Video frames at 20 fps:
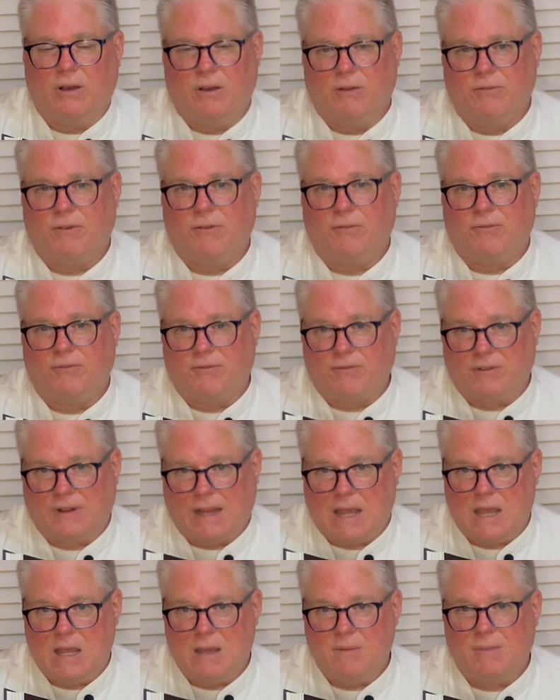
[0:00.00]
of
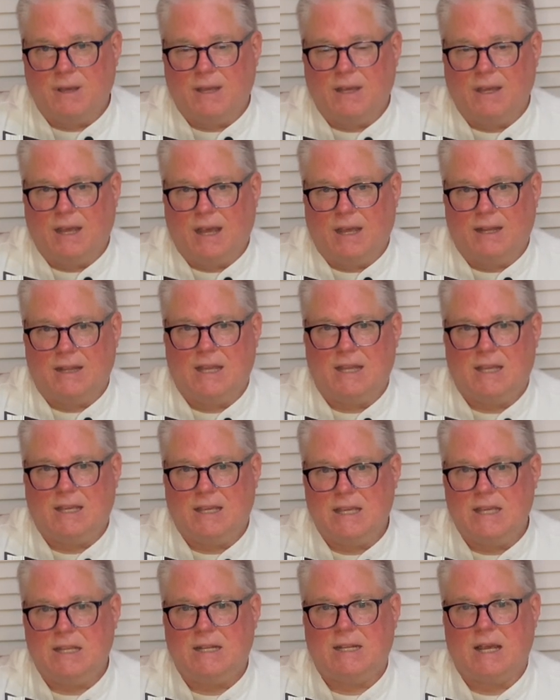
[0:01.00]
flame, and the
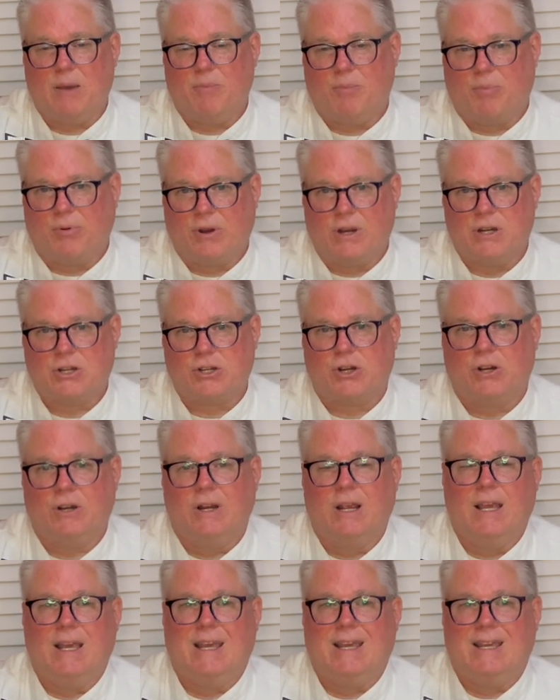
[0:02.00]
heat and
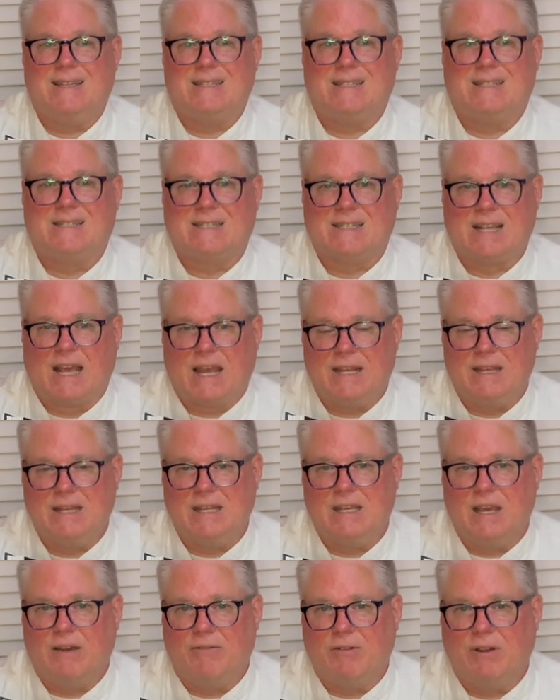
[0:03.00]
pressure inside
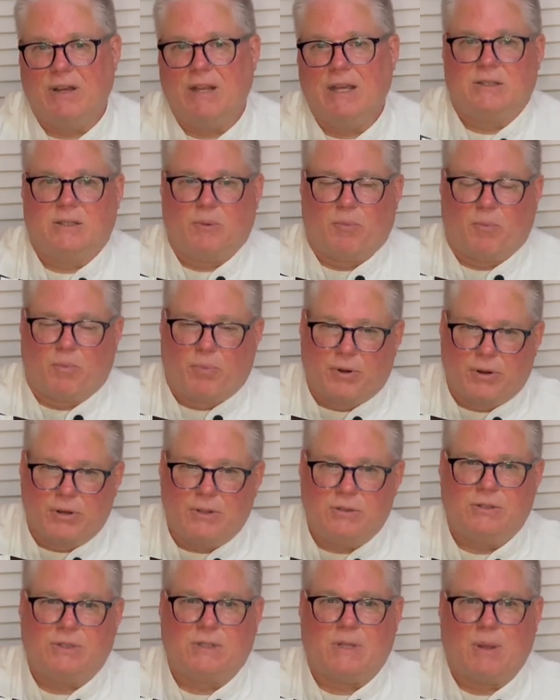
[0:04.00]
the oven to
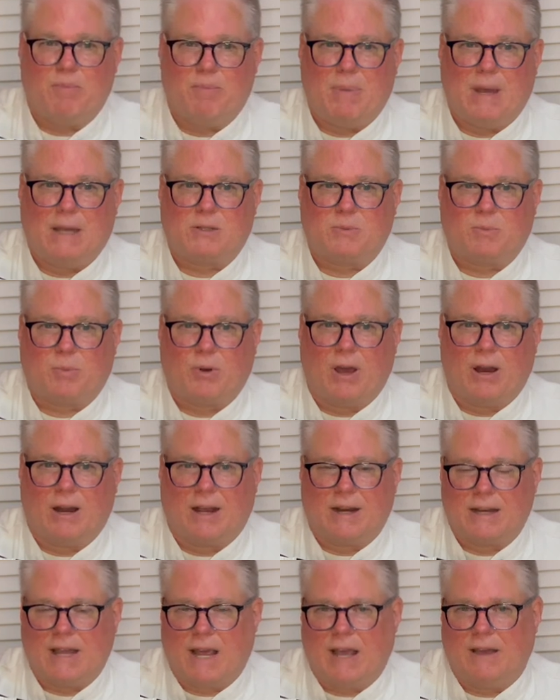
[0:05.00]
produce the best
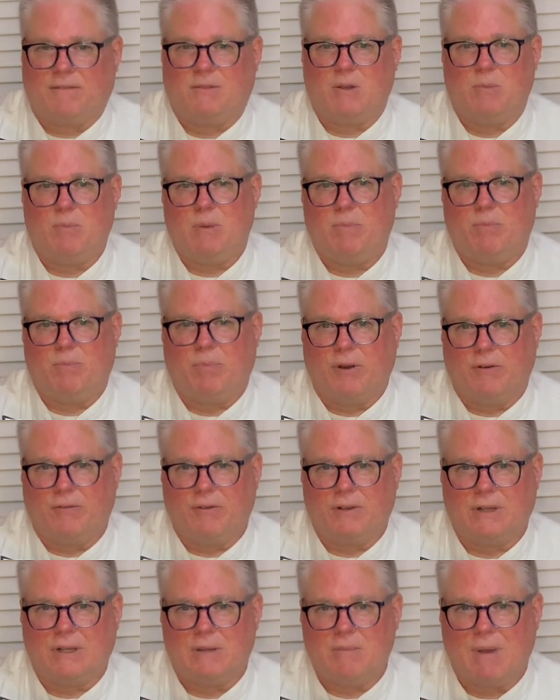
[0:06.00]
product have to be
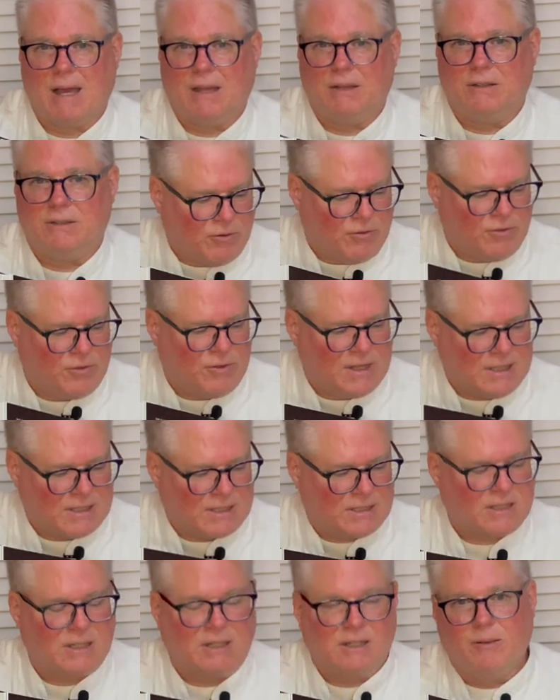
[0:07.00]
perfectly balanced.
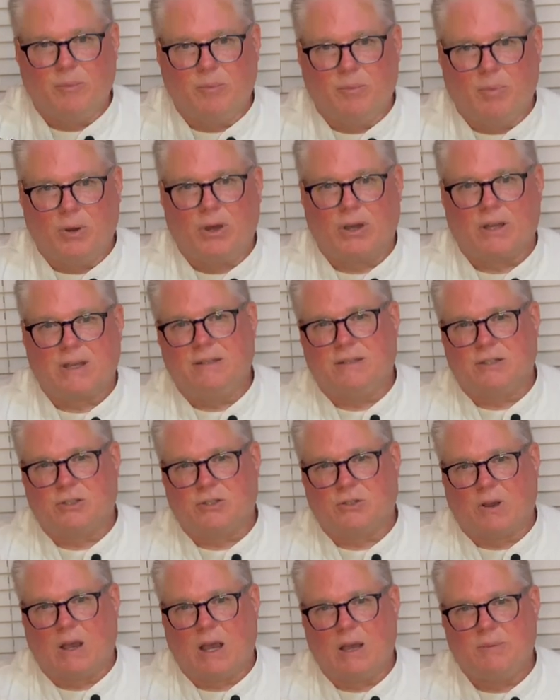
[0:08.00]
This book
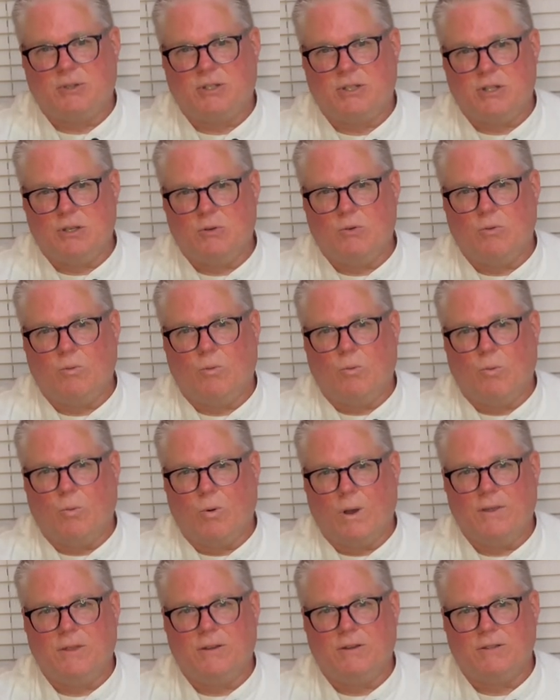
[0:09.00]
describes to you
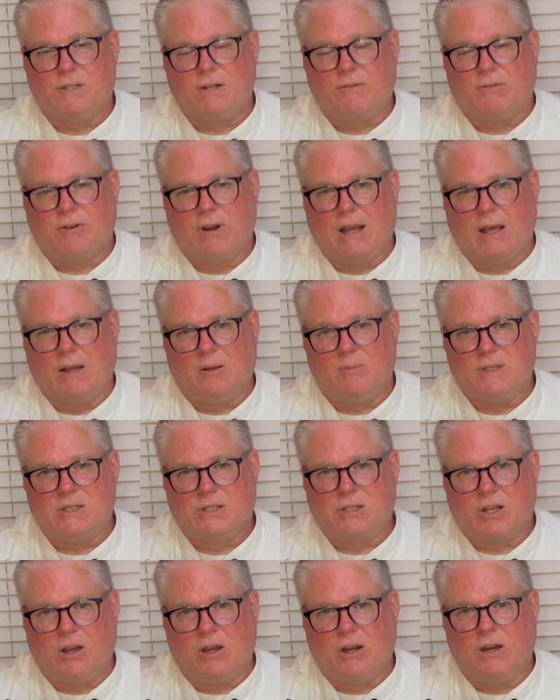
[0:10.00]
what those different
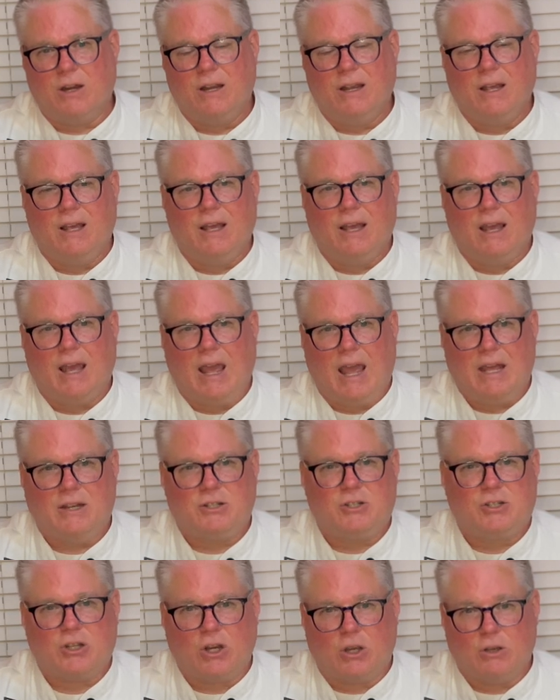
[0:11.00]
elements are
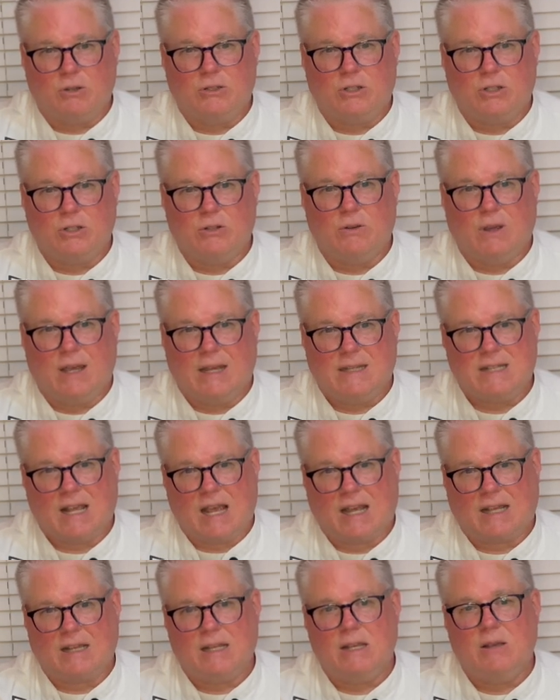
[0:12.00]
and shows you
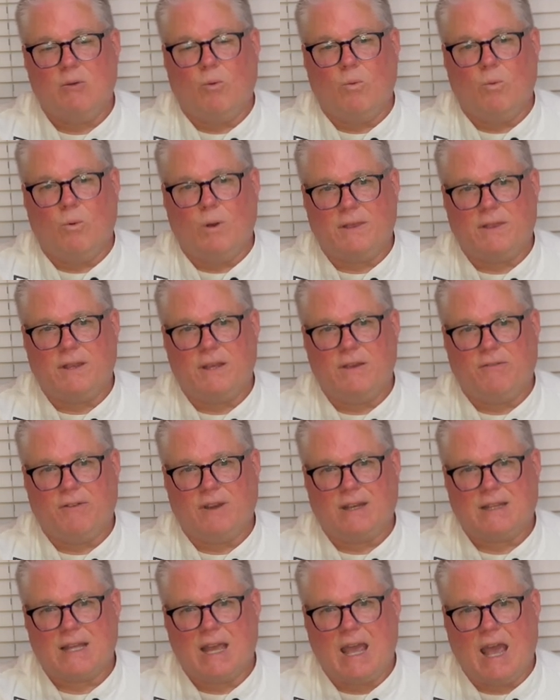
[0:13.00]
exactly what the
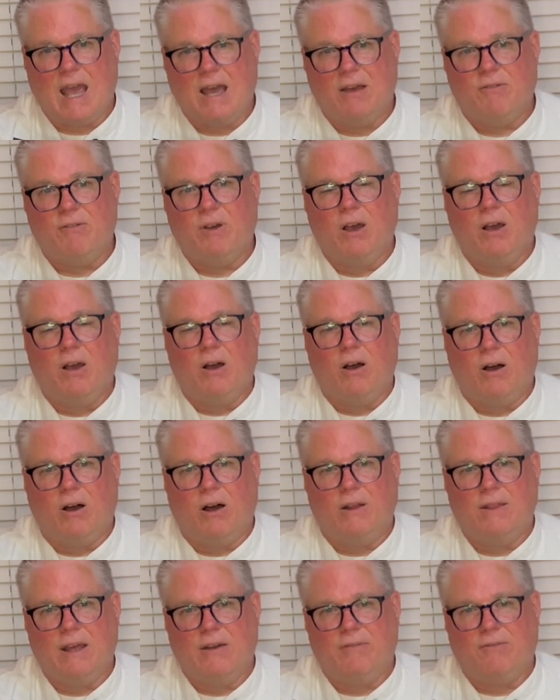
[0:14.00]
effect they have
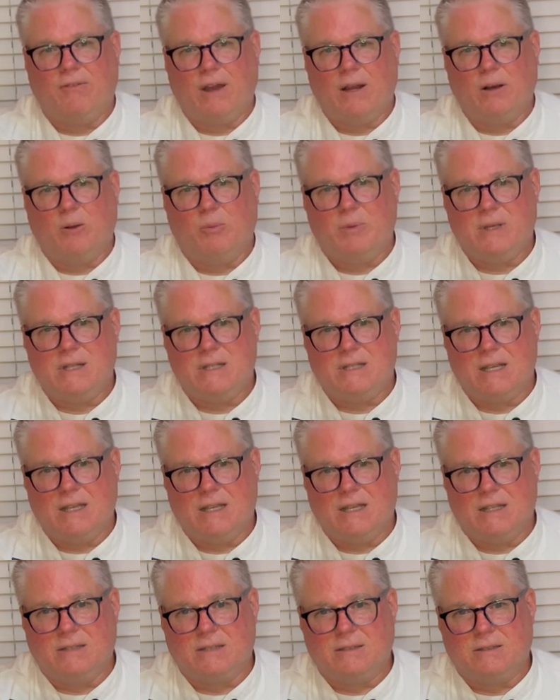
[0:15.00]
on that final pizza
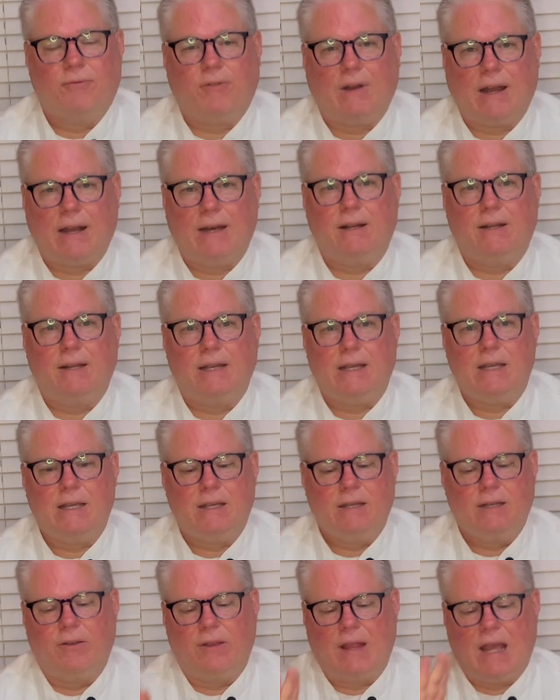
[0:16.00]
is.
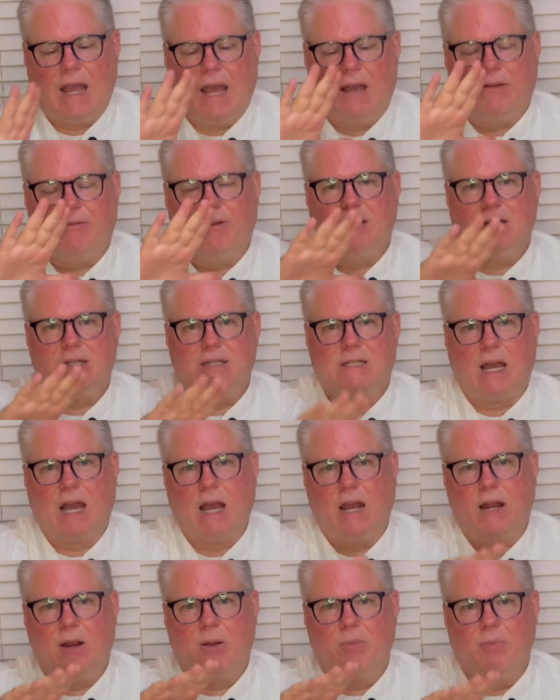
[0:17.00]
Finally, they have an
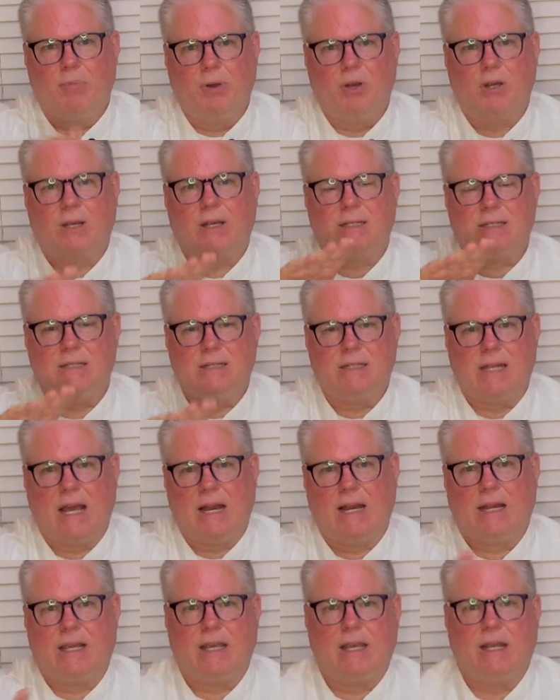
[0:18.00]
entire book
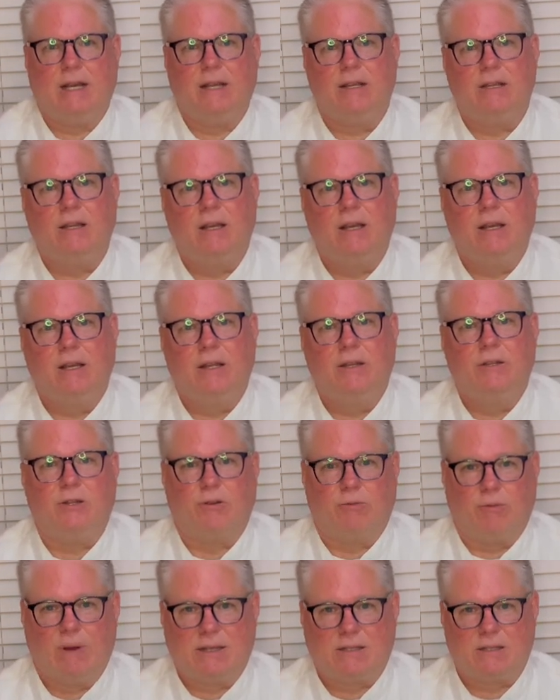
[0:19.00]
dedicated
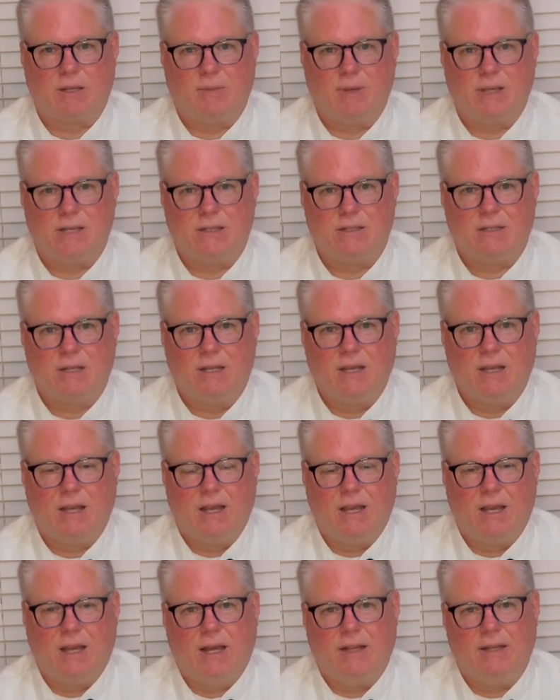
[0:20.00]
to recipes.
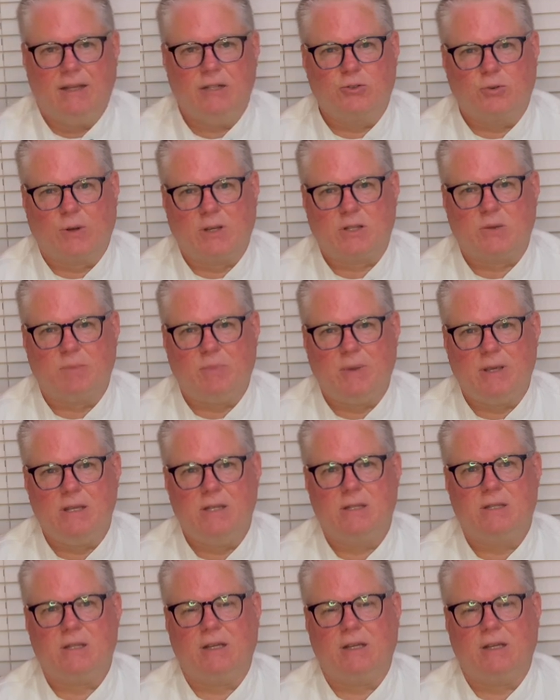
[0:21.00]
And these recipes